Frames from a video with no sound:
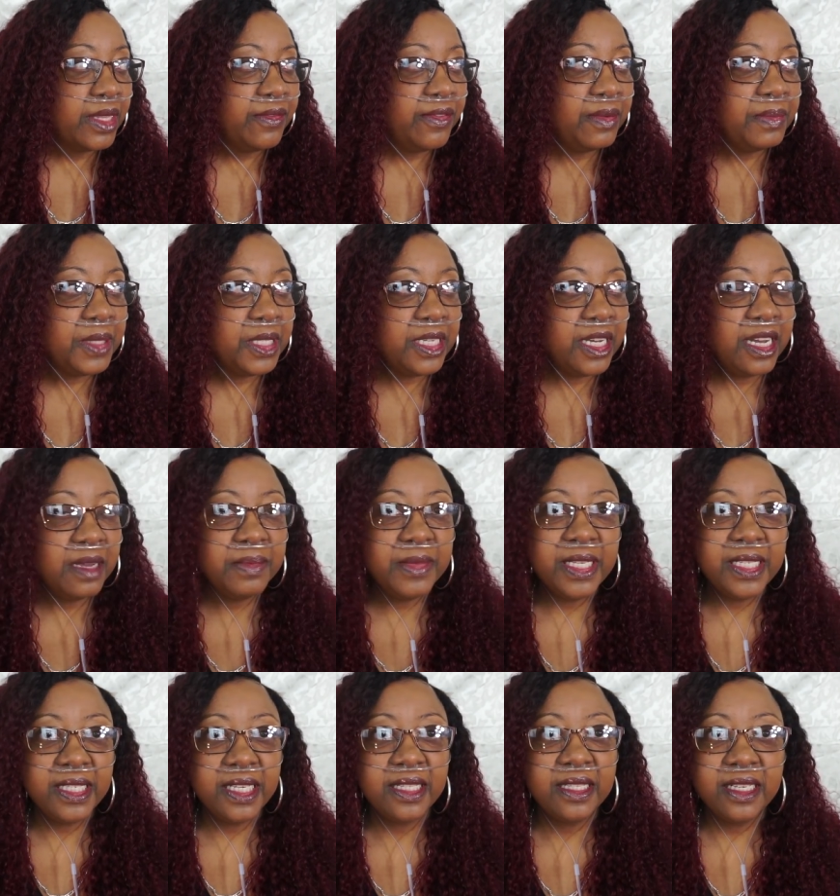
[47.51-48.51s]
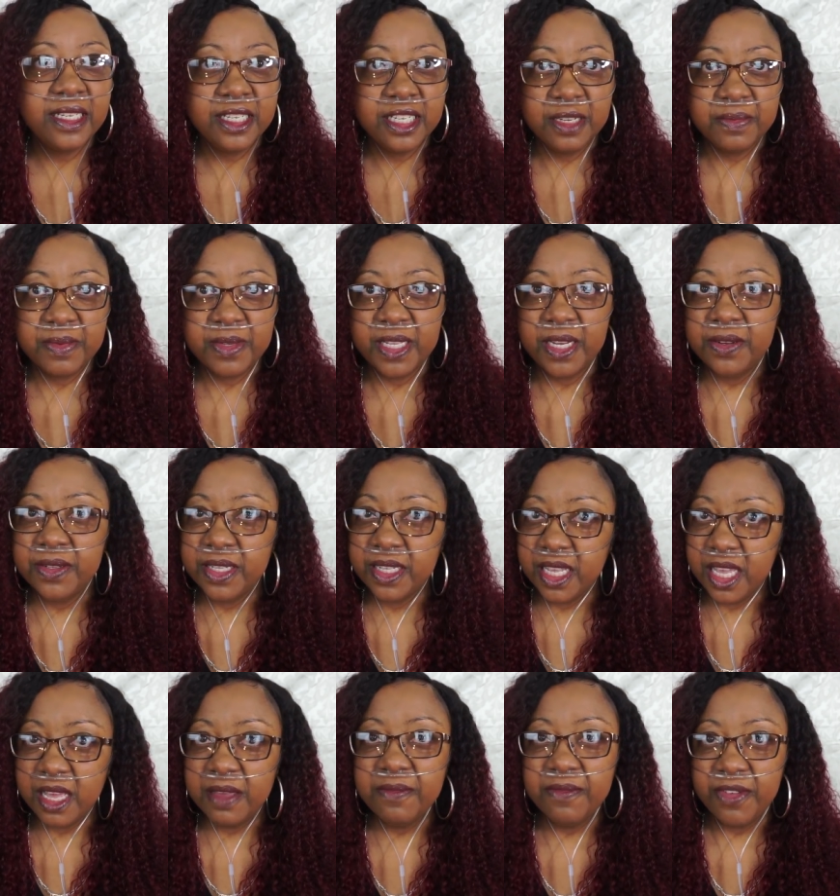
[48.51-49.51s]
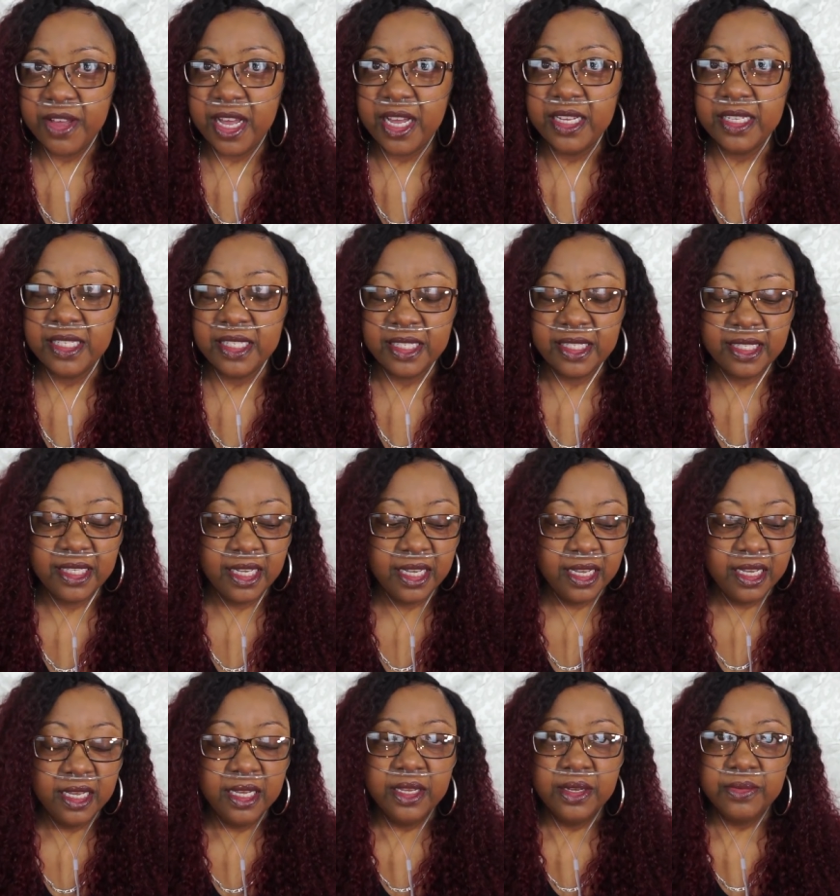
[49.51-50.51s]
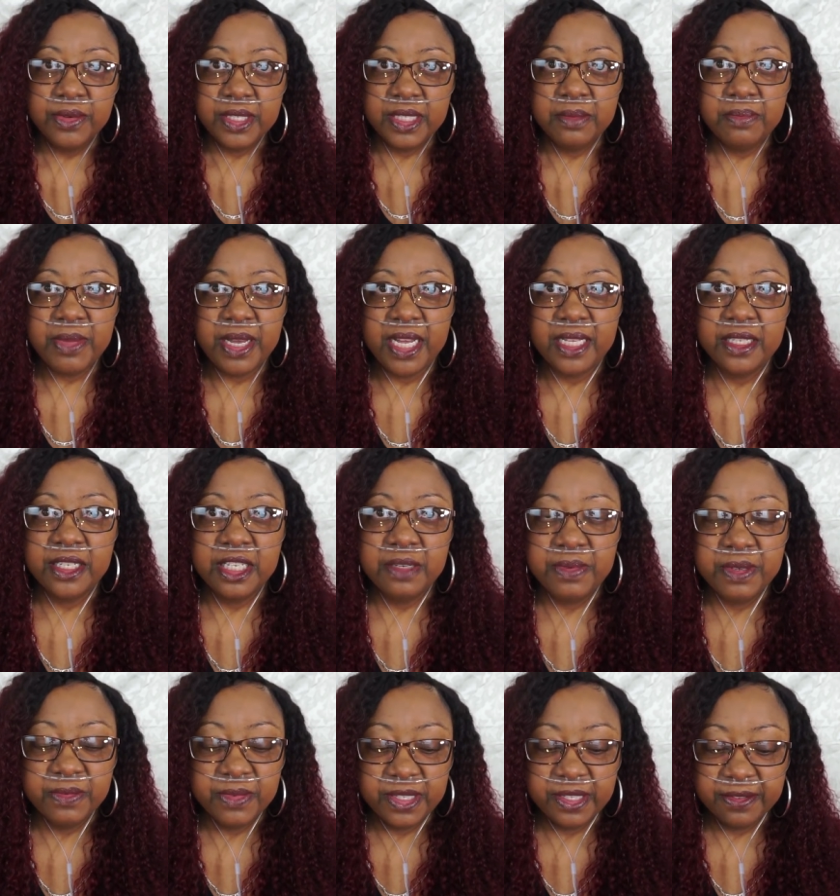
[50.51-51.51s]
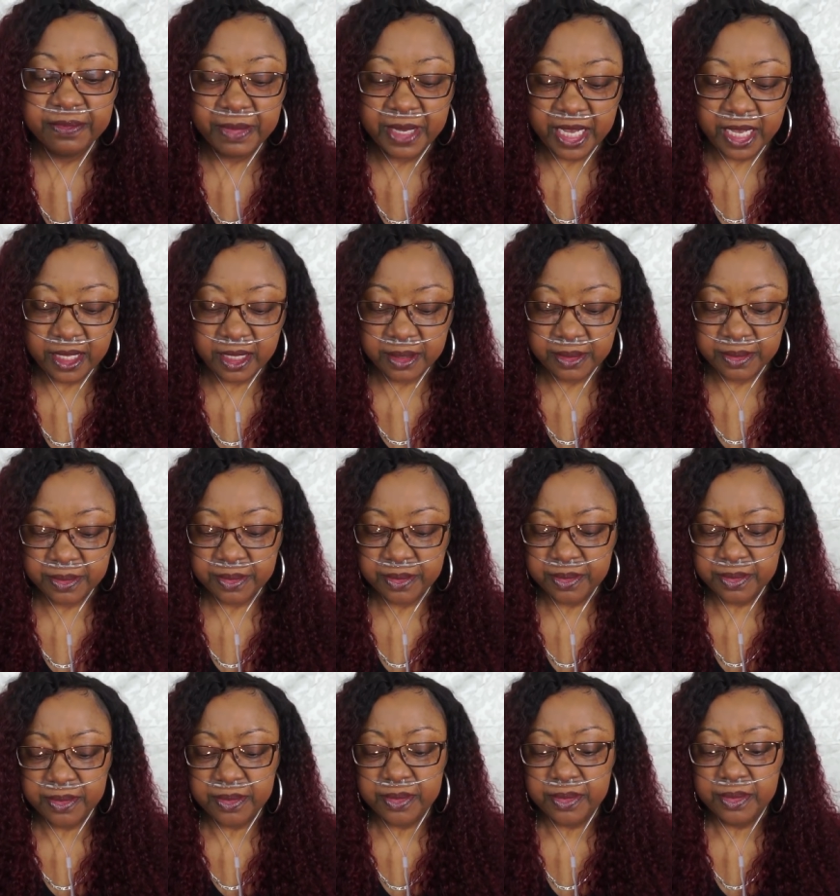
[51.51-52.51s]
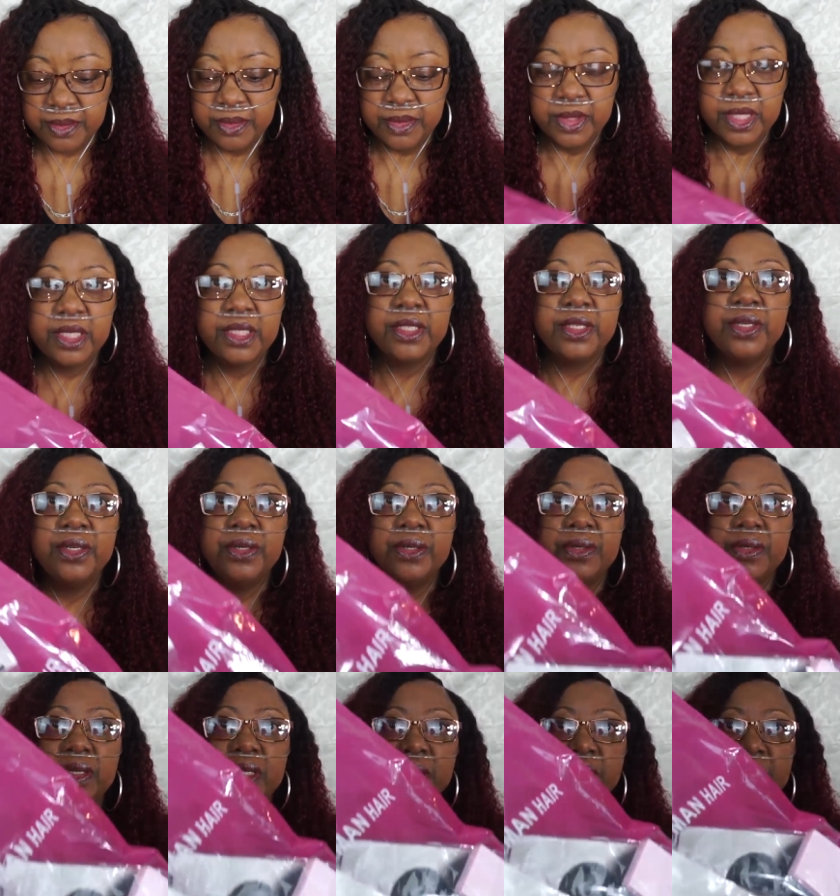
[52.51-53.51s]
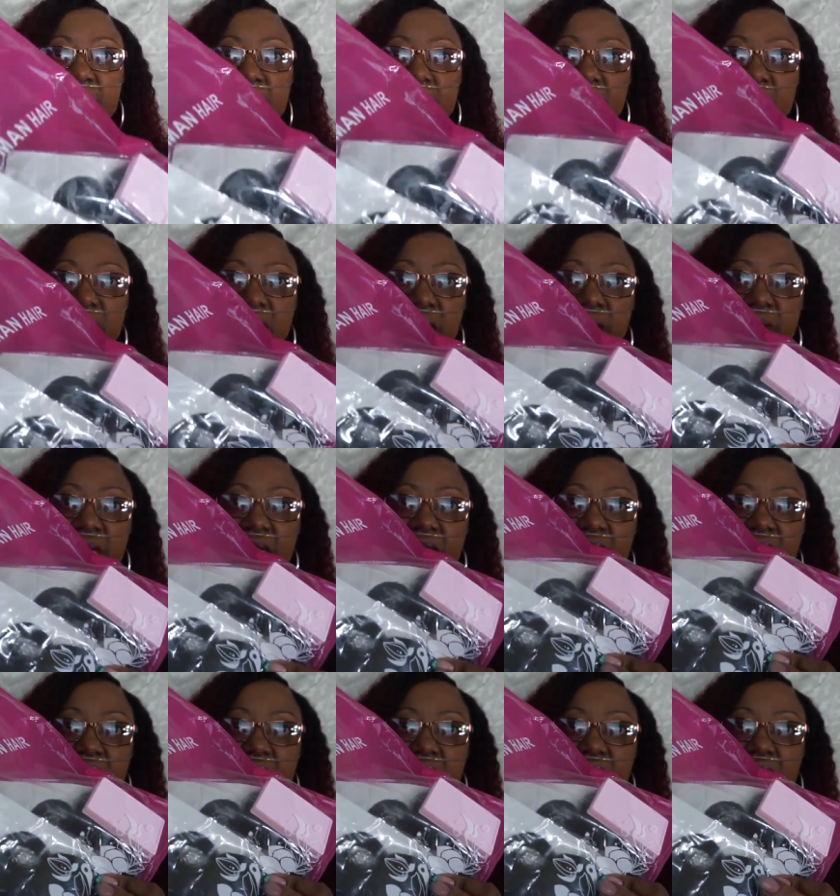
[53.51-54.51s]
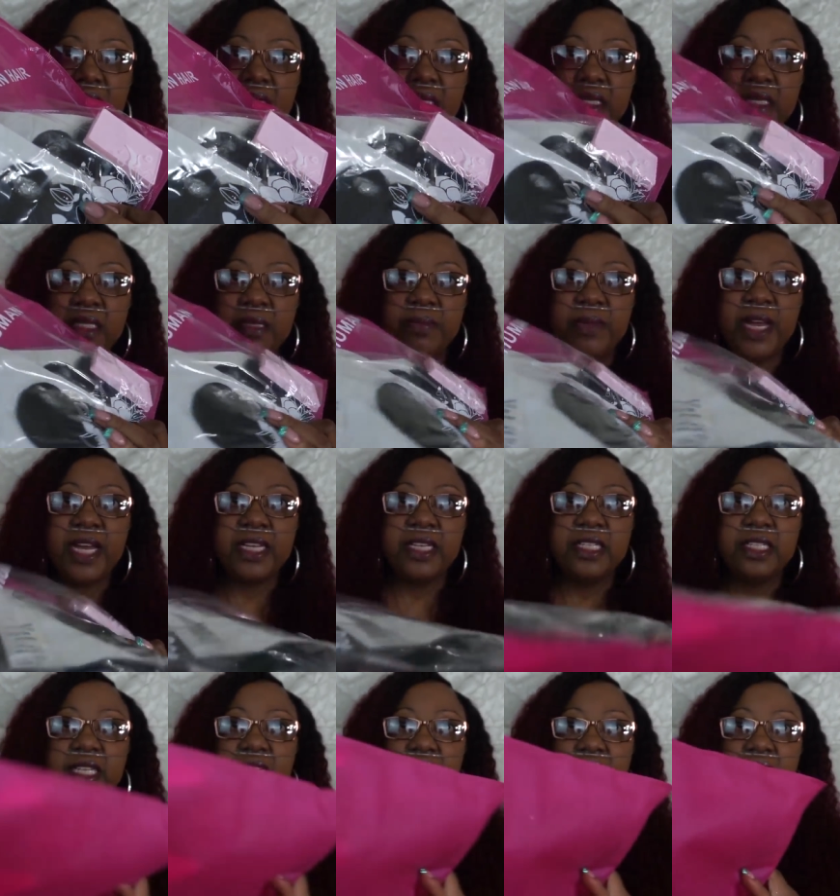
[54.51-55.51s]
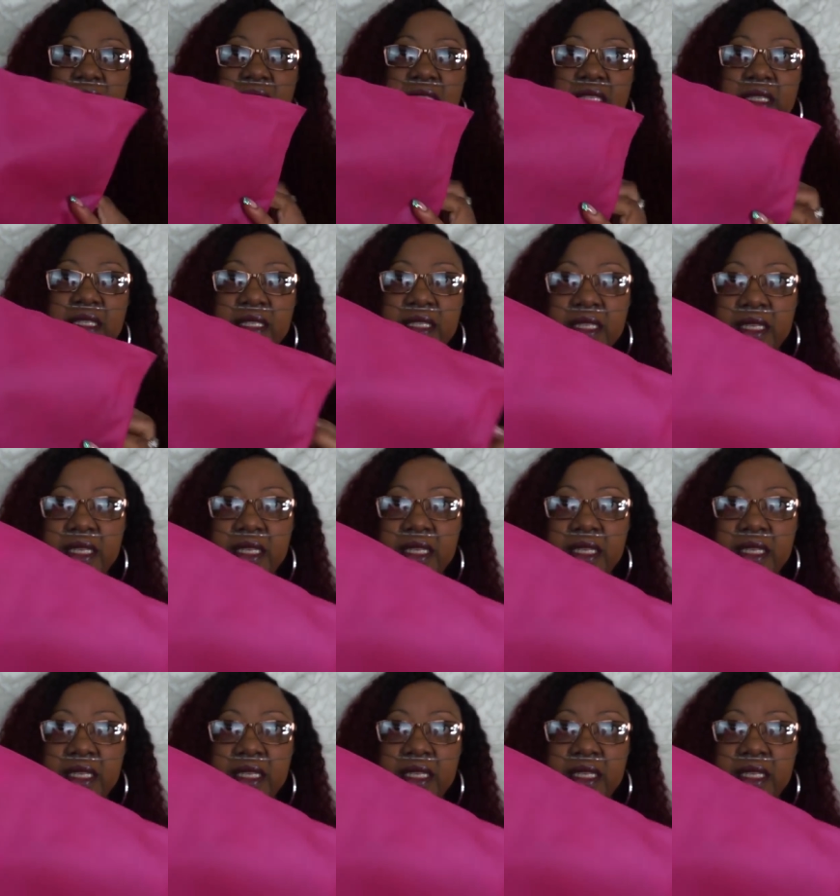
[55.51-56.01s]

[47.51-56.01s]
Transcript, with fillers: from the time they said they shipped it out, it came fast. wasn't bad. The shipping wasn't bad. So the bundles come like this in a package like this.